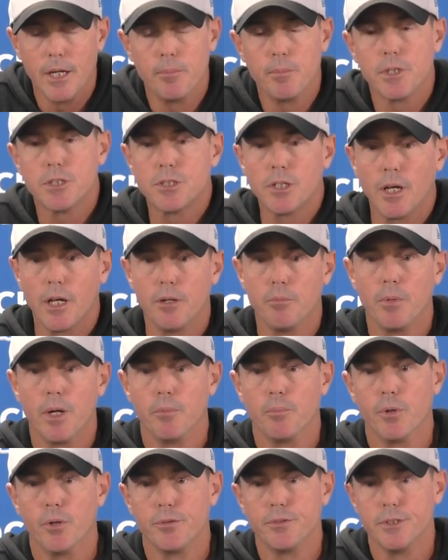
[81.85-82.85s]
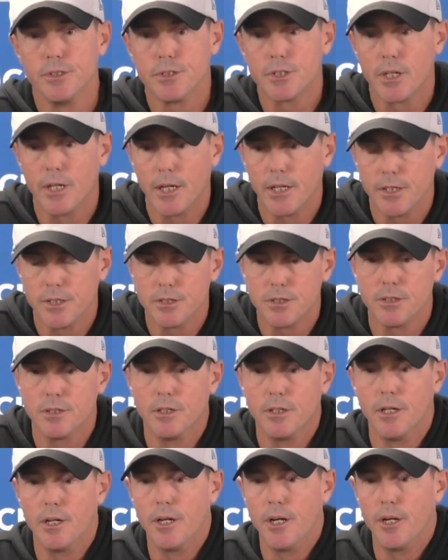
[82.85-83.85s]
Yeah, I'm excited about both these guys.
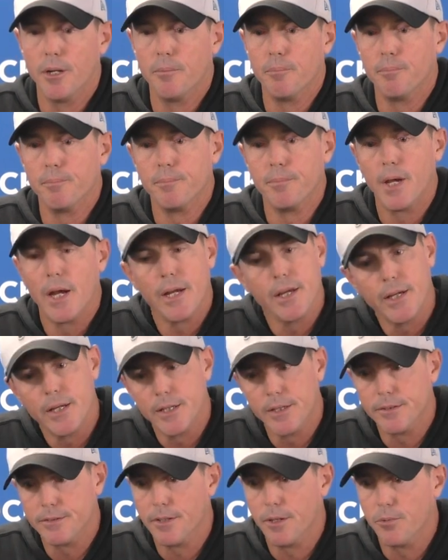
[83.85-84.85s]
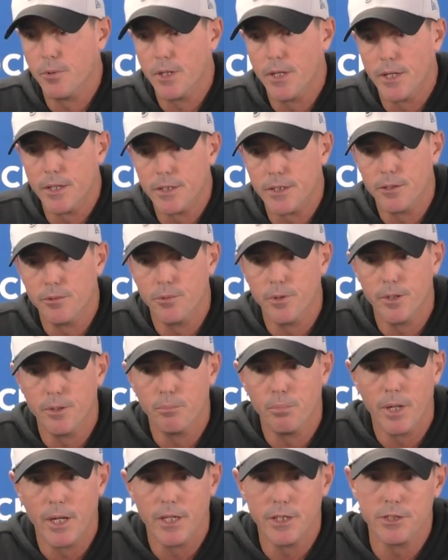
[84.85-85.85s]
Um, I hate it that we had to get rid
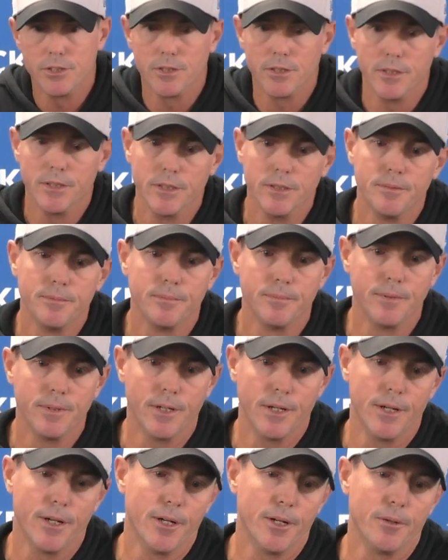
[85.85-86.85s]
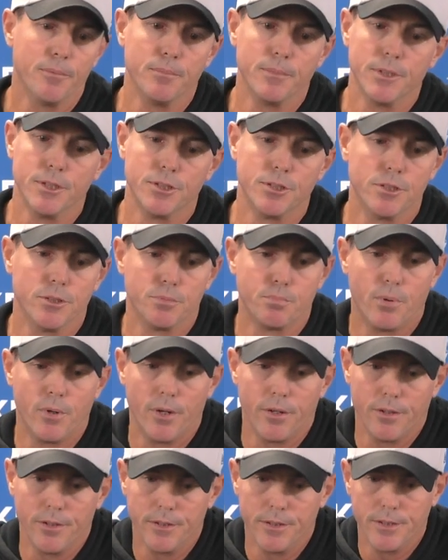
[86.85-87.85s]
of Badgley. Um, it's just
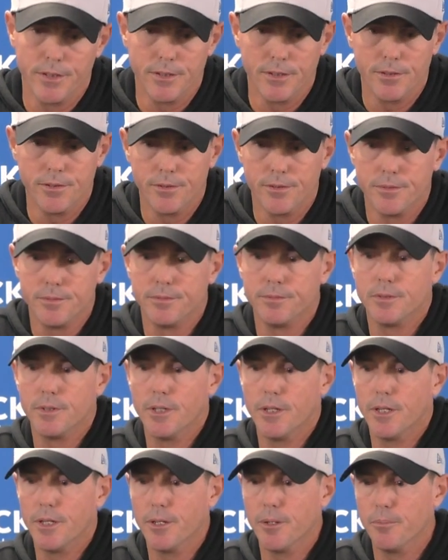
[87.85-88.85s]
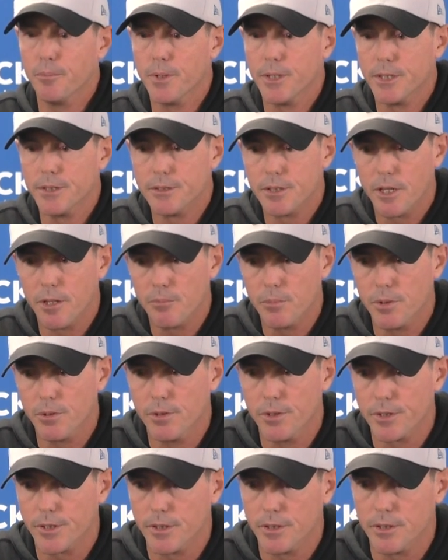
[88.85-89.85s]
part of the deal. Um, anytime you're
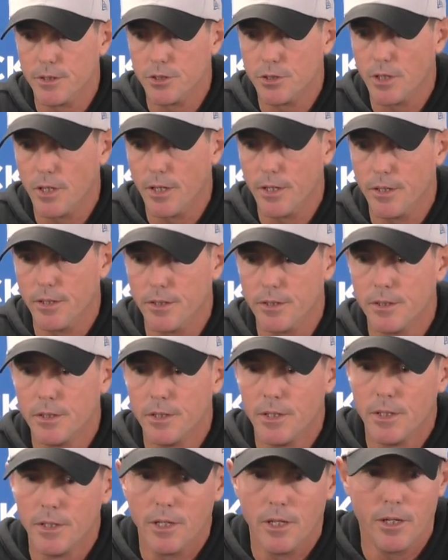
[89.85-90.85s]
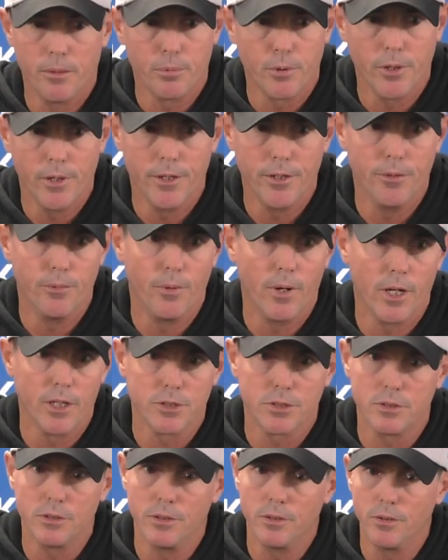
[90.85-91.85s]
looking to try to upgrade your
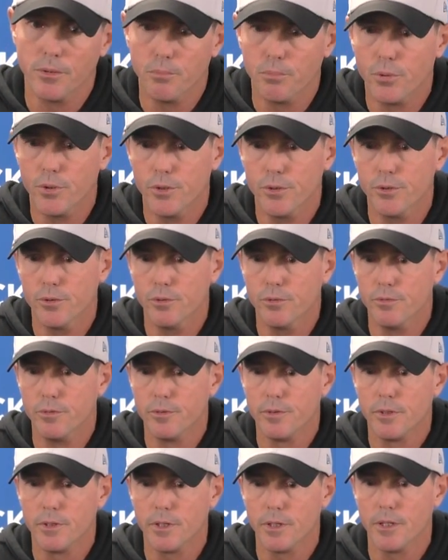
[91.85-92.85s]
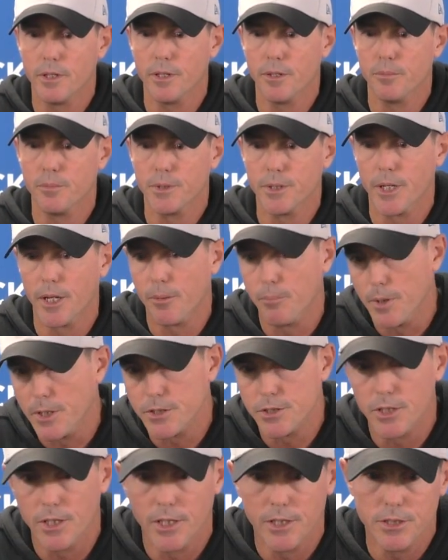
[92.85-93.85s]
roster and improve, um, you got to make
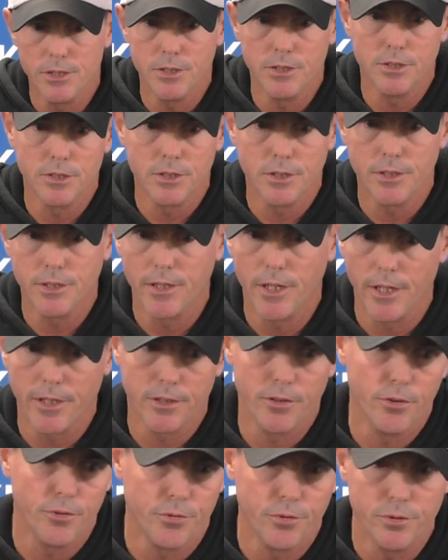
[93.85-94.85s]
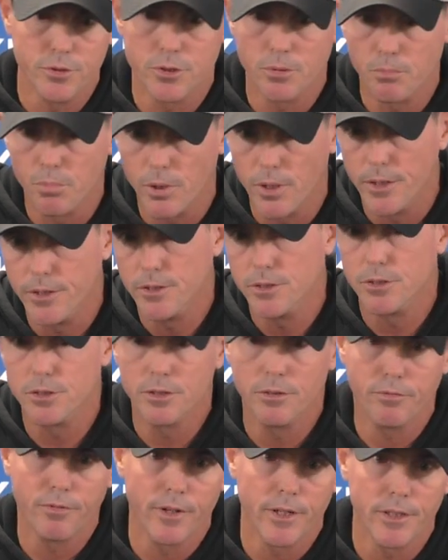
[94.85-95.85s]
changes and you got to go through some players
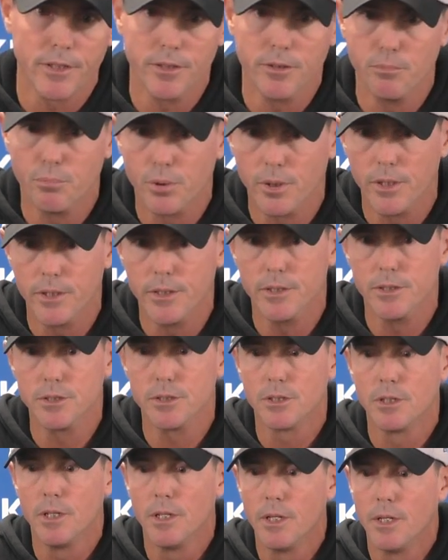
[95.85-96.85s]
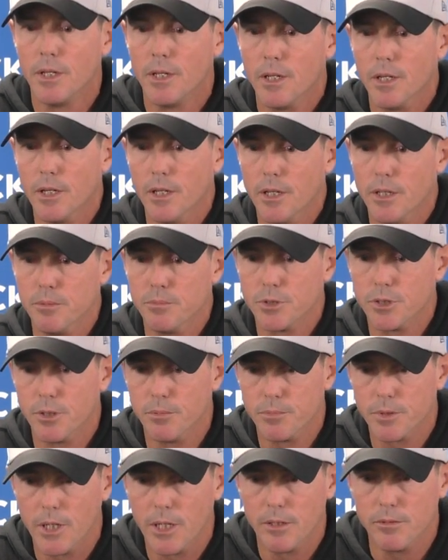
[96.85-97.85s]
to find good players. Um,
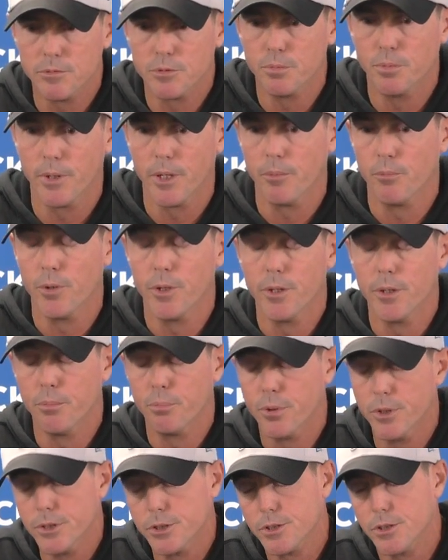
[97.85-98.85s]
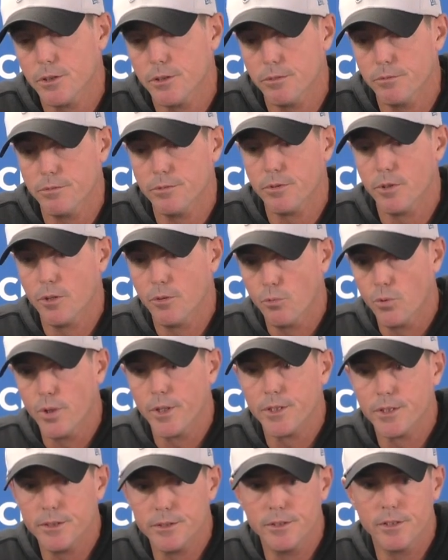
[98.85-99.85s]
sometimes, but I'm really appreciative of what
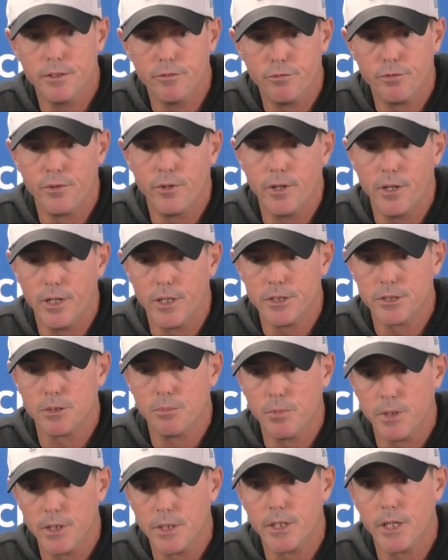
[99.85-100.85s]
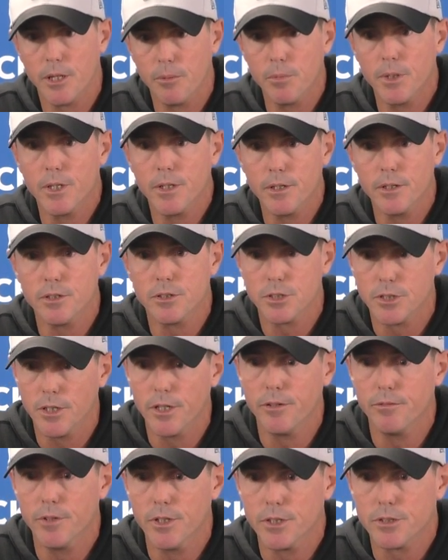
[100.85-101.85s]
he did for us. I mean, he came in here and
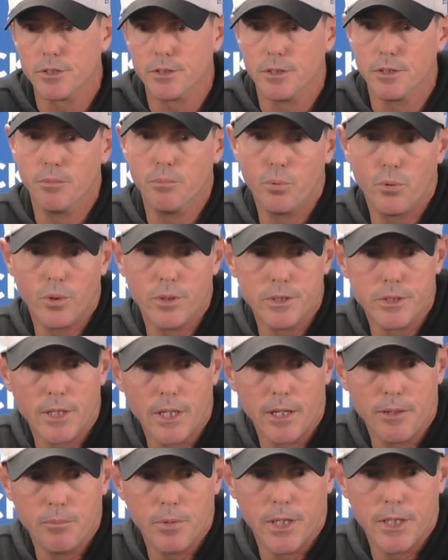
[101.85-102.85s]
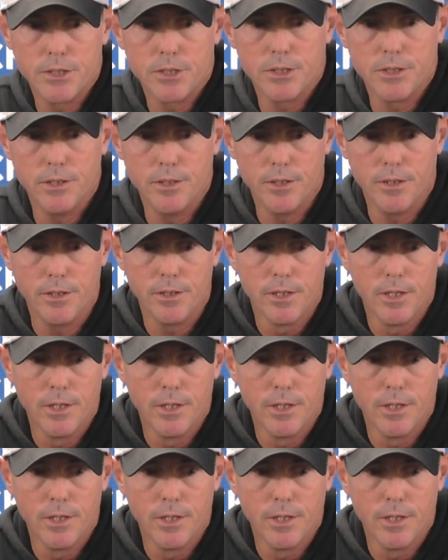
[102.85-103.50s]
saved us an important time last year.